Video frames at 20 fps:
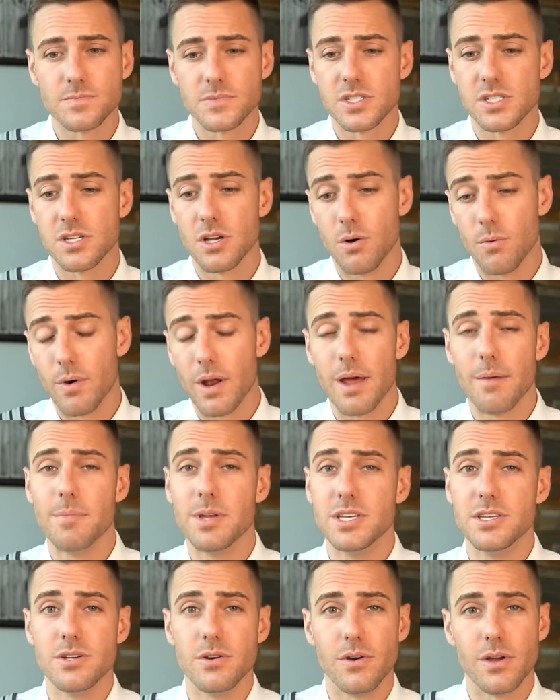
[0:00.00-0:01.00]
So what I've
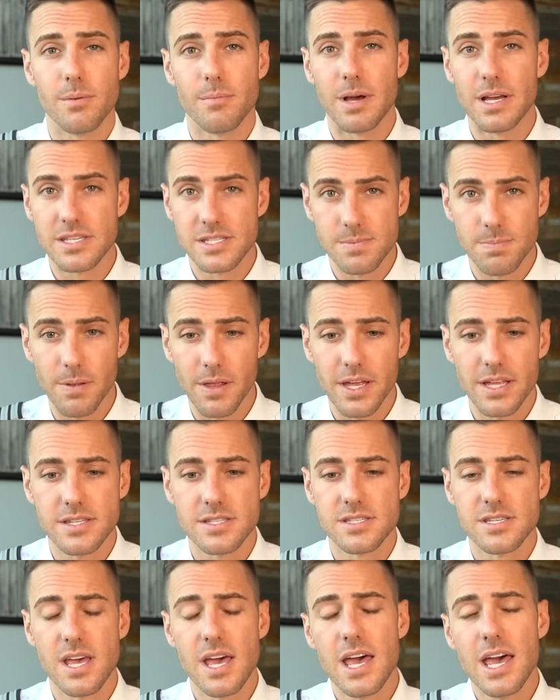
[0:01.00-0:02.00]
been doing, my
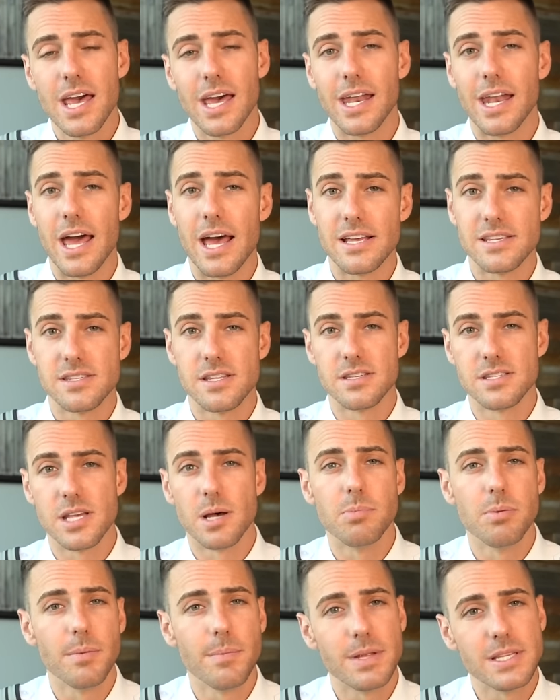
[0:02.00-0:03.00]
splits, it has the
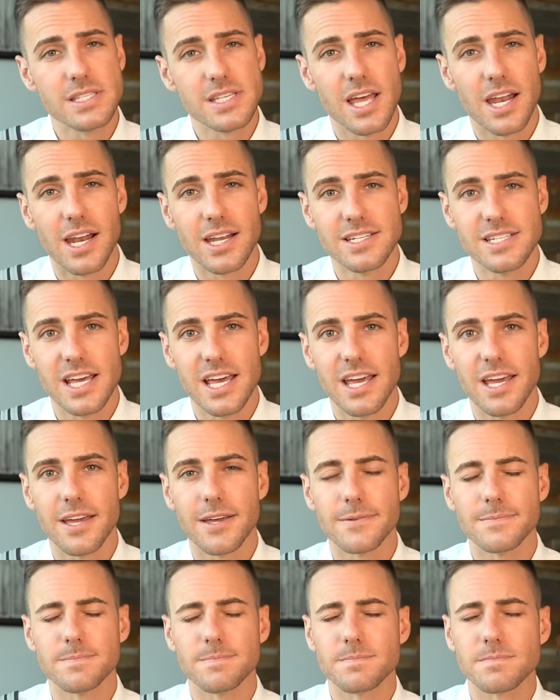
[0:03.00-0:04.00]
supplements that I take,